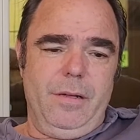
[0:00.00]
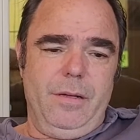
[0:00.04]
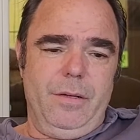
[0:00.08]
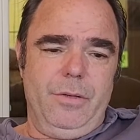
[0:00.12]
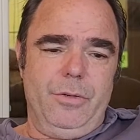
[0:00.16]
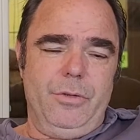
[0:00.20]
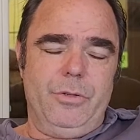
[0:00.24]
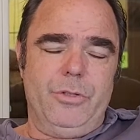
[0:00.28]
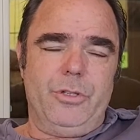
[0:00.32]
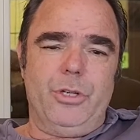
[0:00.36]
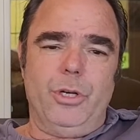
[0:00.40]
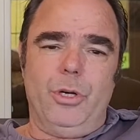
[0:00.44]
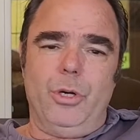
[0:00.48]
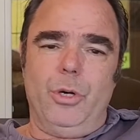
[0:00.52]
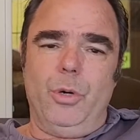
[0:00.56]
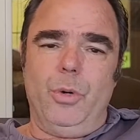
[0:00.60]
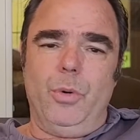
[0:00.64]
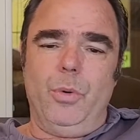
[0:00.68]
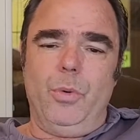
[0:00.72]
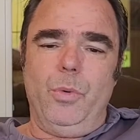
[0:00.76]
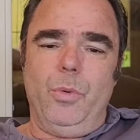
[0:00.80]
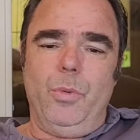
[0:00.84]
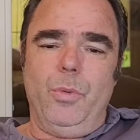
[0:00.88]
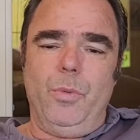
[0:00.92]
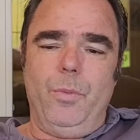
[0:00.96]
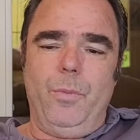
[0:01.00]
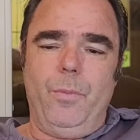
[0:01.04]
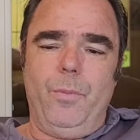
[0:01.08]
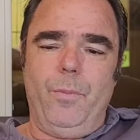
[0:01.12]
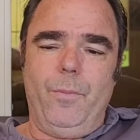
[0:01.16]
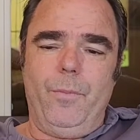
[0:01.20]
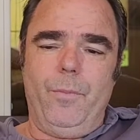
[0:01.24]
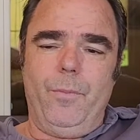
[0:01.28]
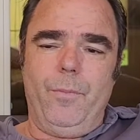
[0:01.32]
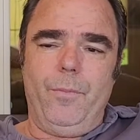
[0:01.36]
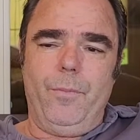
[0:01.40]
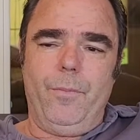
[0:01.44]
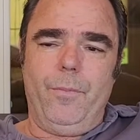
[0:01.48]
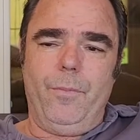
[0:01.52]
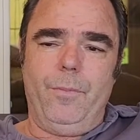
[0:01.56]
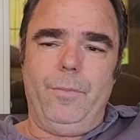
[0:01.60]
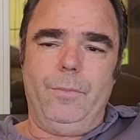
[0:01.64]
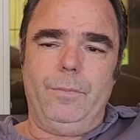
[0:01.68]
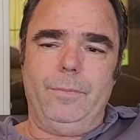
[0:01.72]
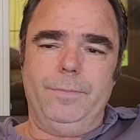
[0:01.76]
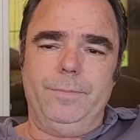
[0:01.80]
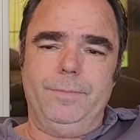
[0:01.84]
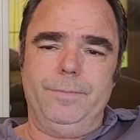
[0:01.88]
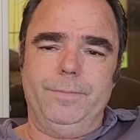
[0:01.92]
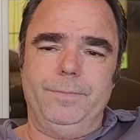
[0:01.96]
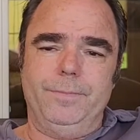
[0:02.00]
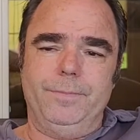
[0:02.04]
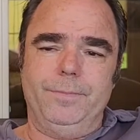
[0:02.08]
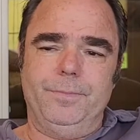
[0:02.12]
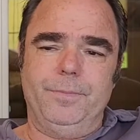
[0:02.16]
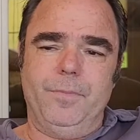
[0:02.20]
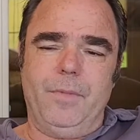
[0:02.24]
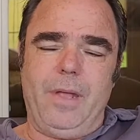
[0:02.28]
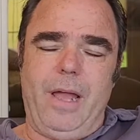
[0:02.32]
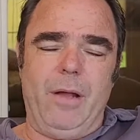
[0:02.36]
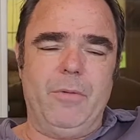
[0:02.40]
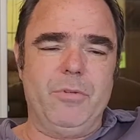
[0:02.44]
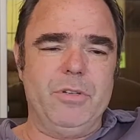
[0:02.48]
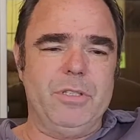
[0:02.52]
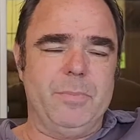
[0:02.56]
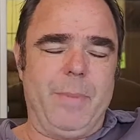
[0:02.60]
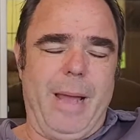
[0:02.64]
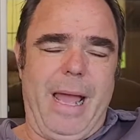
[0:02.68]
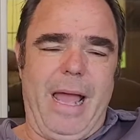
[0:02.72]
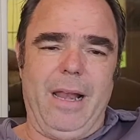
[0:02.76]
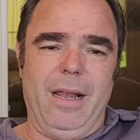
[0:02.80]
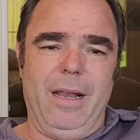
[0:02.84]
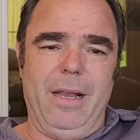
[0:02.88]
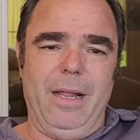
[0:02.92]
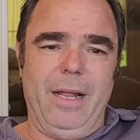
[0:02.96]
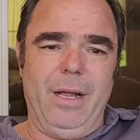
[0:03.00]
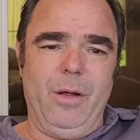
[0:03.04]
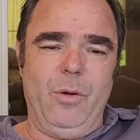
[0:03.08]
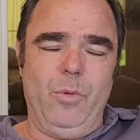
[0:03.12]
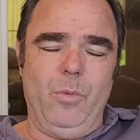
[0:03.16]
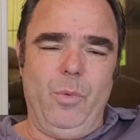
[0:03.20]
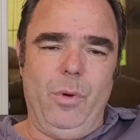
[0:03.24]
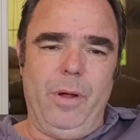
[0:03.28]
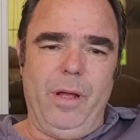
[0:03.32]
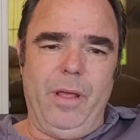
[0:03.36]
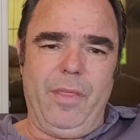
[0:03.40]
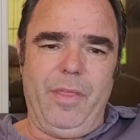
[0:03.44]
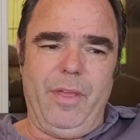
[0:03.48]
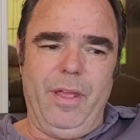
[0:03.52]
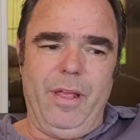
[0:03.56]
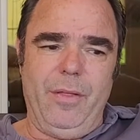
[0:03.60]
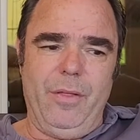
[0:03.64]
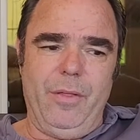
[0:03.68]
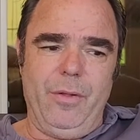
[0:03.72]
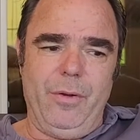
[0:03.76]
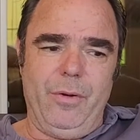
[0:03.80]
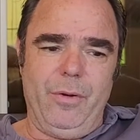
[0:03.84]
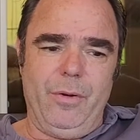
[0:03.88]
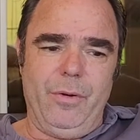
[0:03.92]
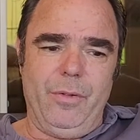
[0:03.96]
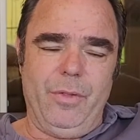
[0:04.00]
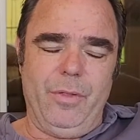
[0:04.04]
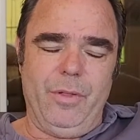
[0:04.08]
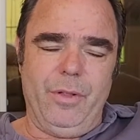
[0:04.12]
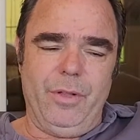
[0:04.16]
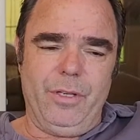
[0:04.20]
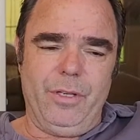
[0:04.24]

So I was battling with either the